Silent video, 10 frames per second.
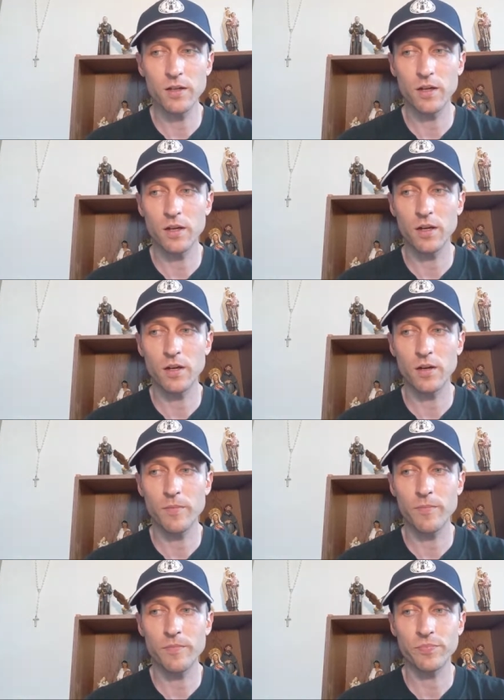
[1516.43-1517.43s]

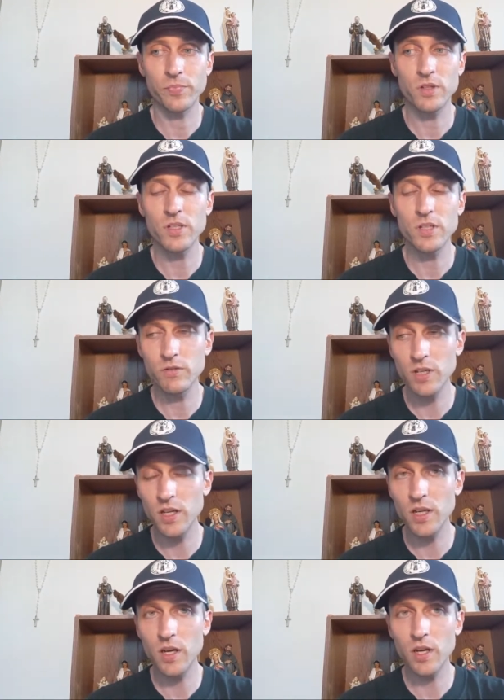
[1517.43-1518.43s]
um,
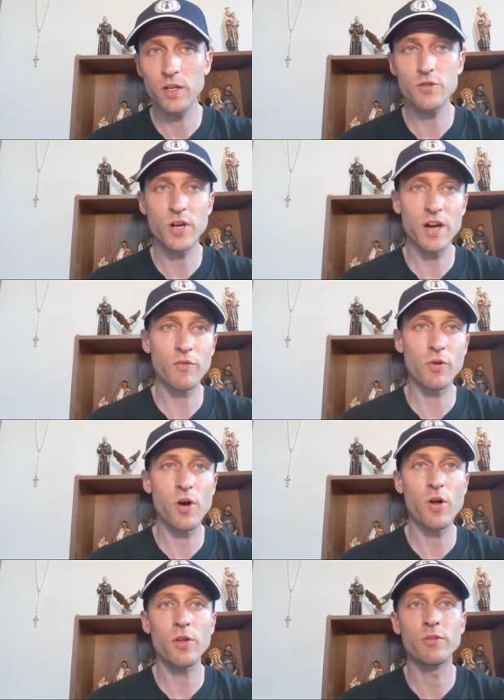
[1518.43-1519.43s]
TV, he traveled
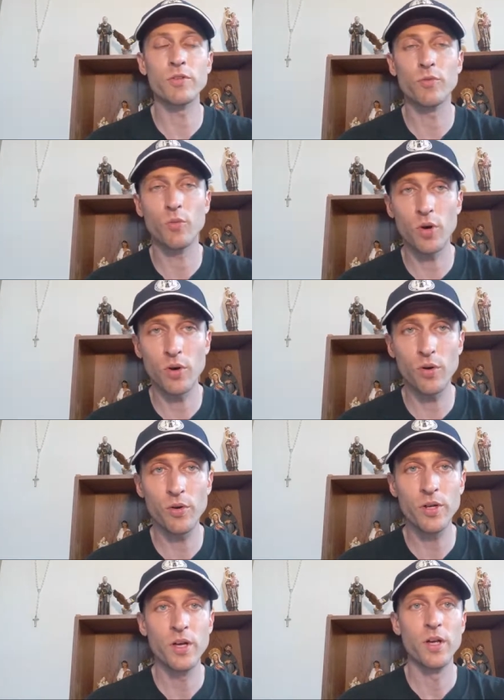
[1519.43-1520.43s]
all over the world,